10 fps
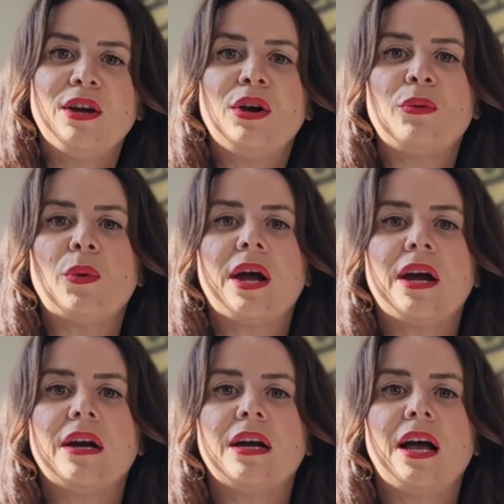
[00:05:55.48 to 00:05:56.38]

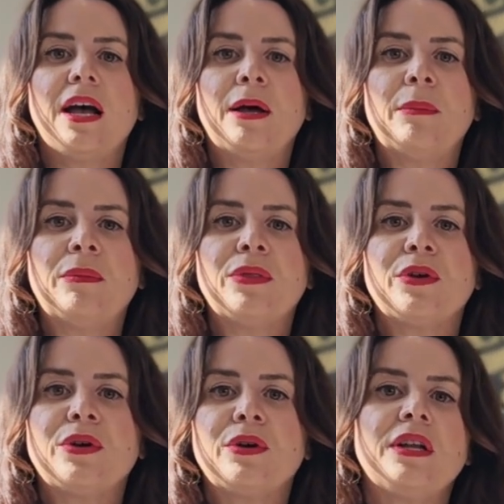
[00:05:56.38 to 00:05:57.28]
where
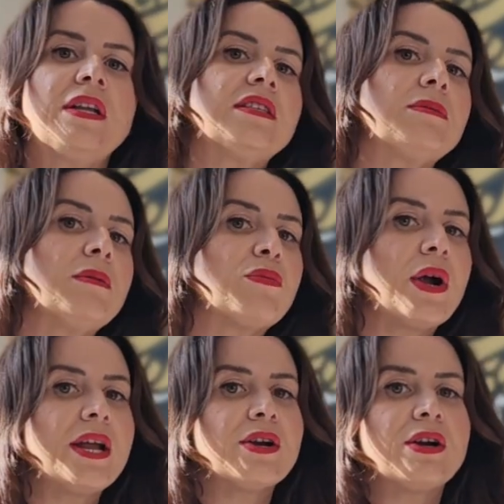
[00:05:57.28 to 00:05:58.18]
it needs to be
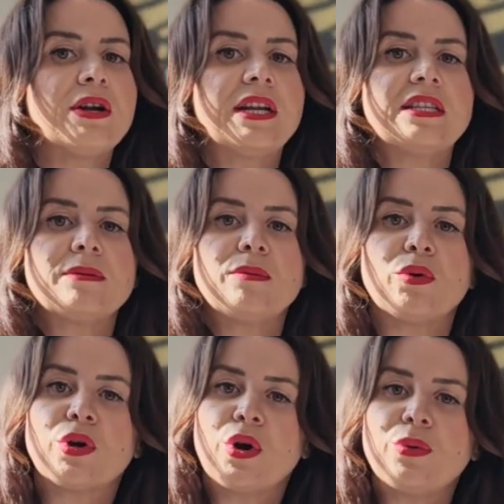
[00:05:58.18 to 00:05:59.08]
brighter, it needs to be
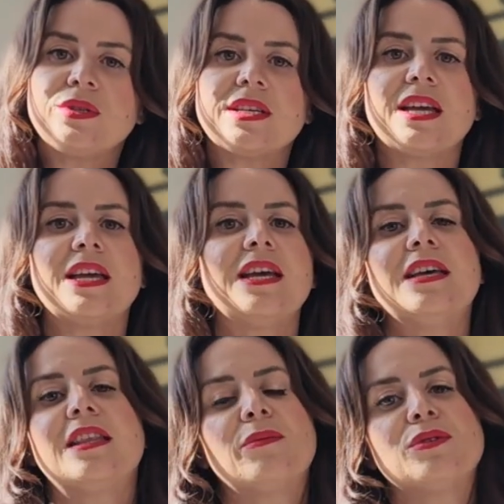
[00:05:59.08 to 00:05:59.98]
more cozy.
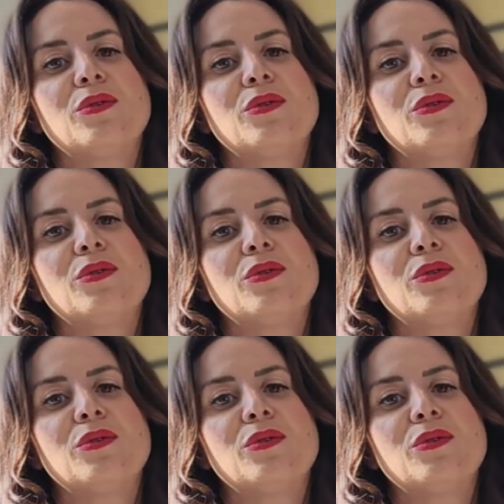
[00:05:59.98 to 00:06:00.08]
That was the